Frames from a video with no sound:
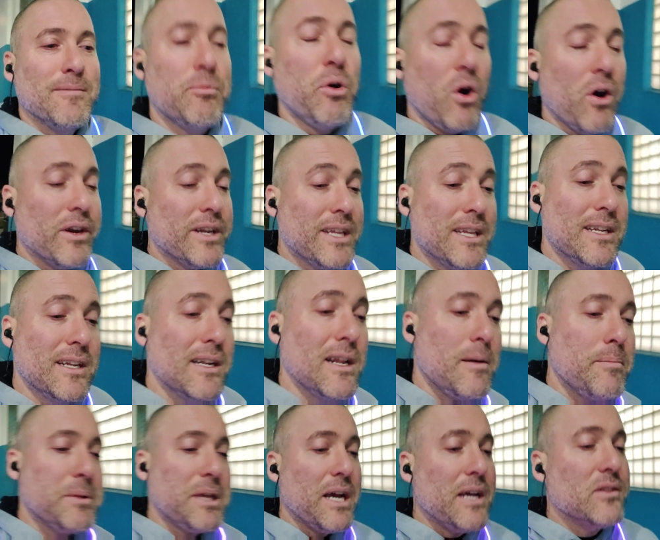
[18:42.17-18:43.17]
Partying it
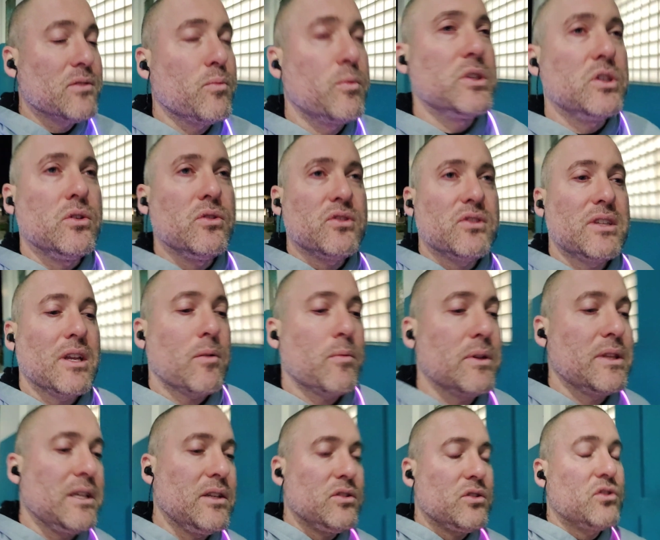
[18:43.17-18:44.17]
up, guys. When you
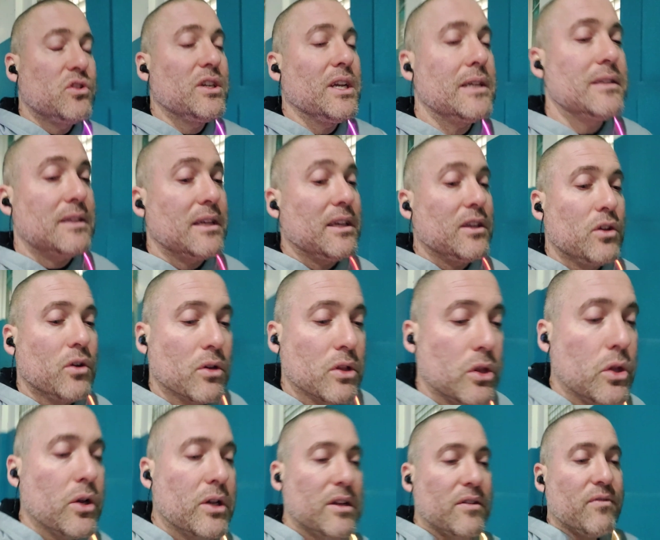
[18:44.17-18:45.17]
stick with these chicks, you're
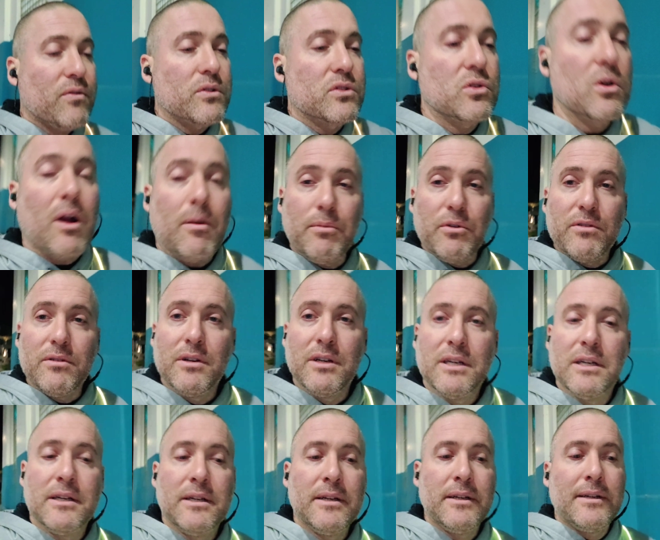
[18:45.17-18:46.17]
looking for trouble.
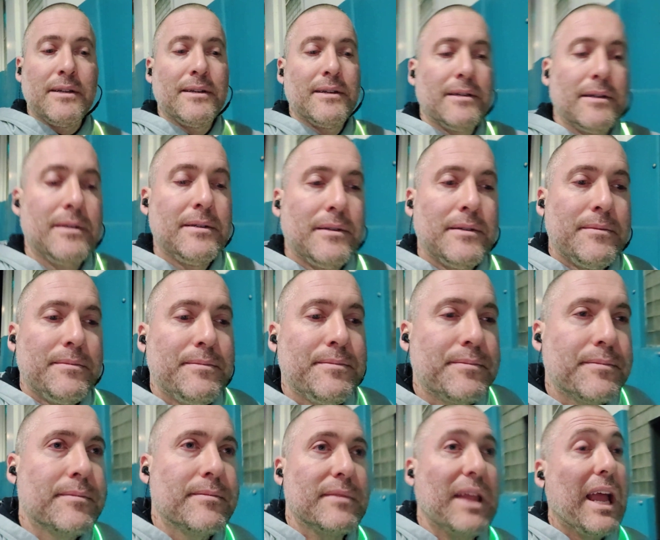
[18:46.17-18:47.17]

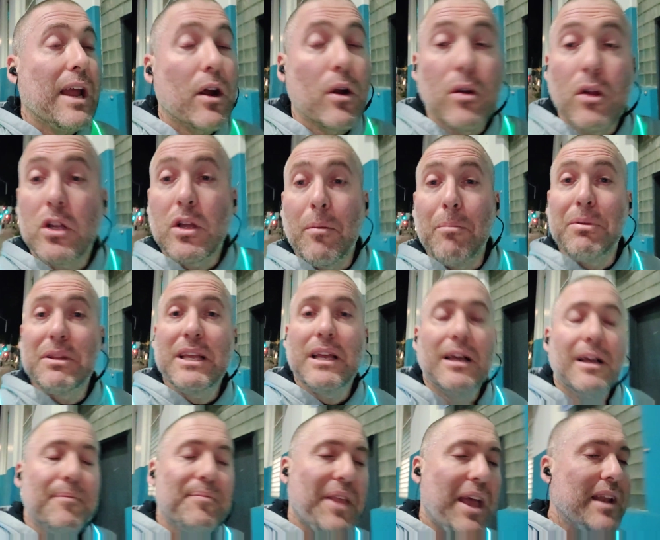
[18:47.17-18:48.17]
They are
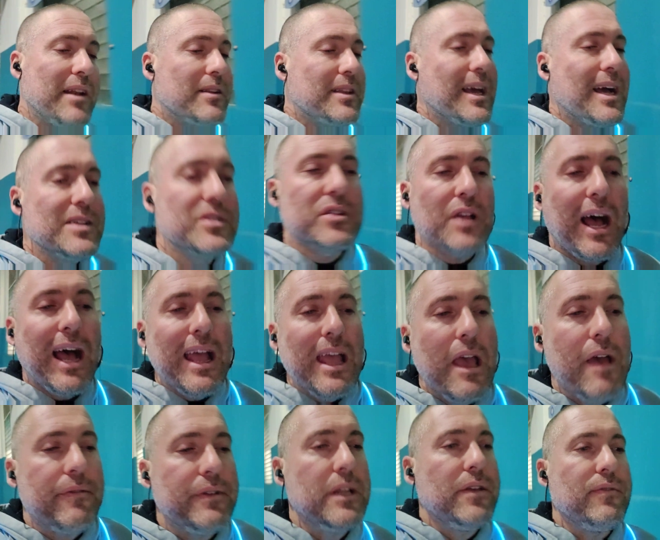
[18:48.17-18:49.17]
complete. And guys,
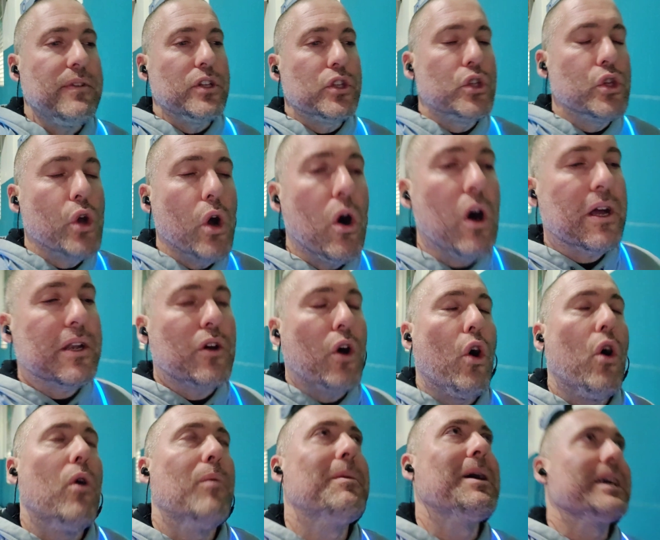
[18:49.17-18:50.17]
I haven't even gone,
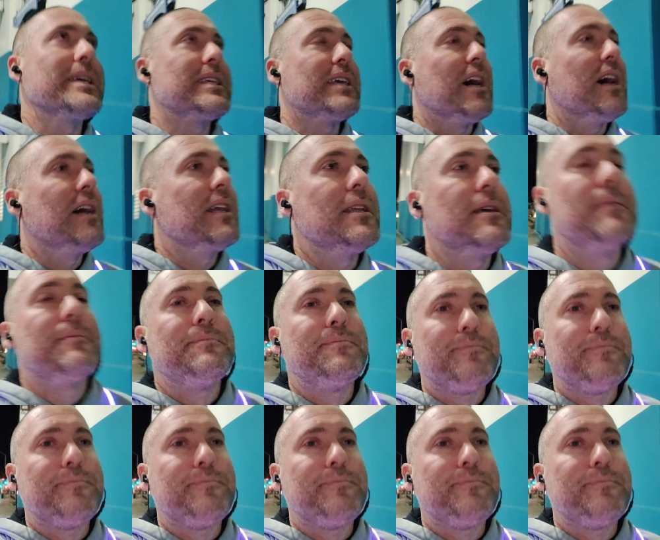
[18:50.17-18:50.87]
oh my God.